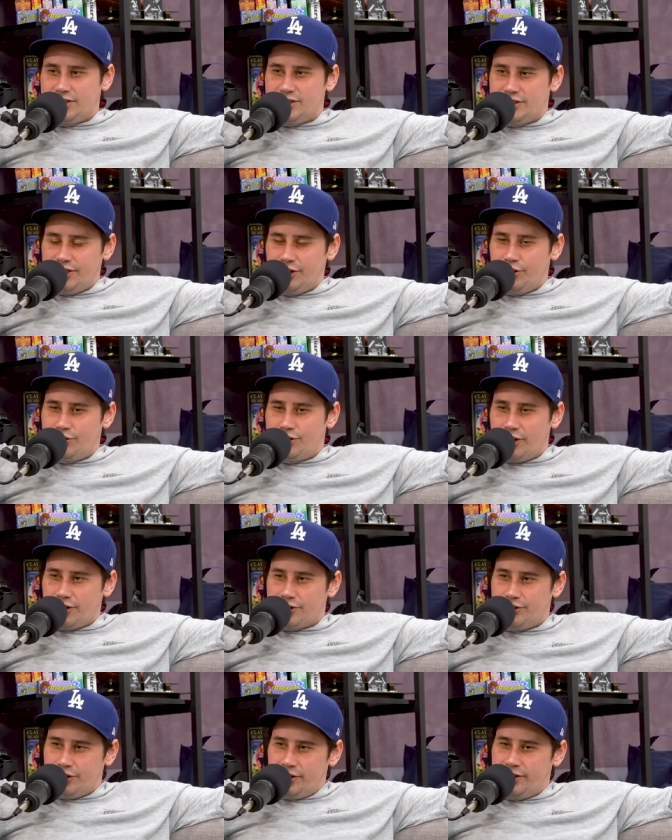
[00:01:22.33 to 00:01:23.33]
zero
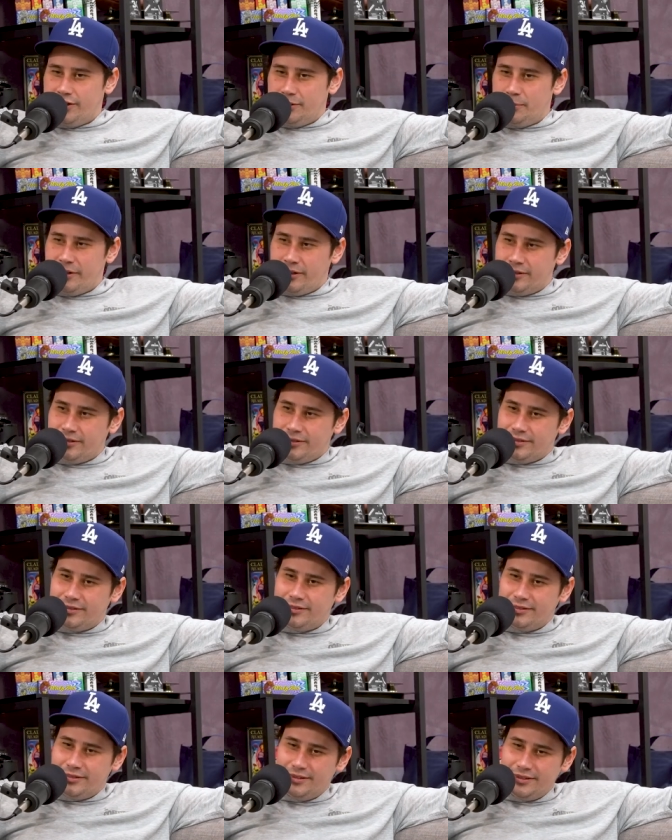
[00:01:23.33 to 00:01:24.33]
dark 30 about
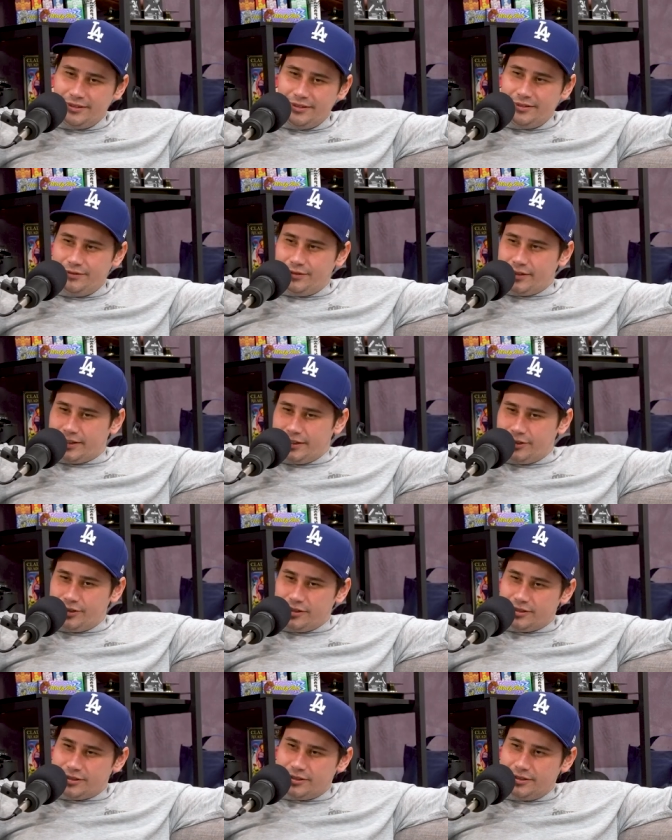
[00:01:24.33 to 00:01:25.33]
fucking
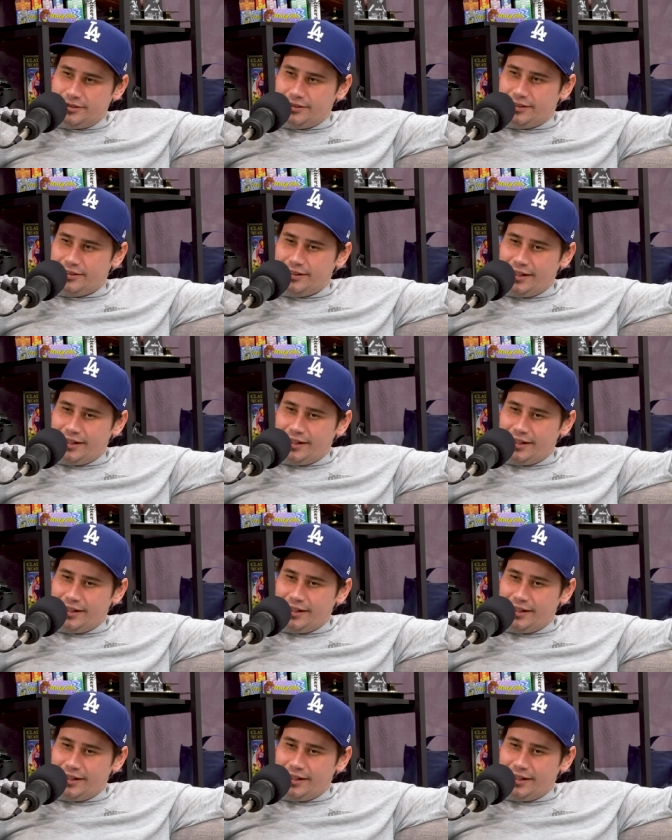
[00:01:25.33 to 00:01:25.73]
just